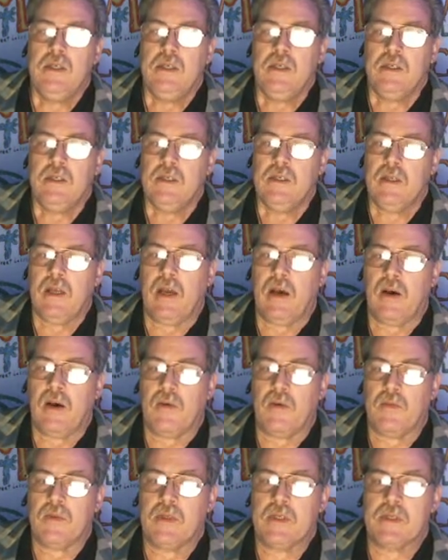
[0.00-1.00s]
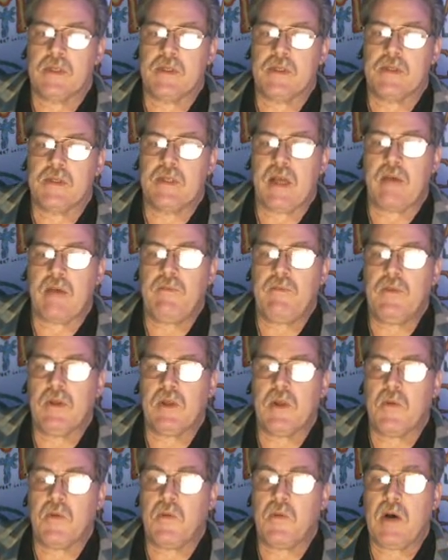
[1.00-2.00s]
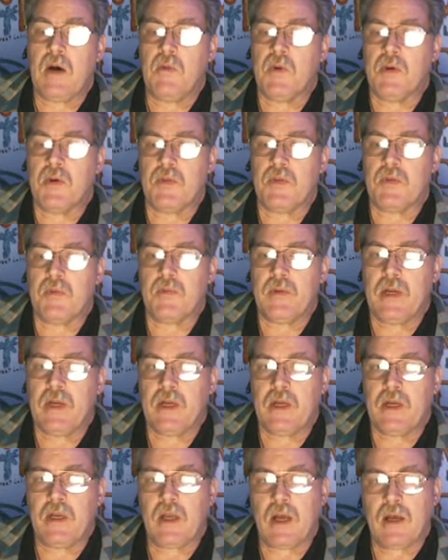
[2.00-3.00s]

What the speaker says: yeah, this is definitely well worth a read.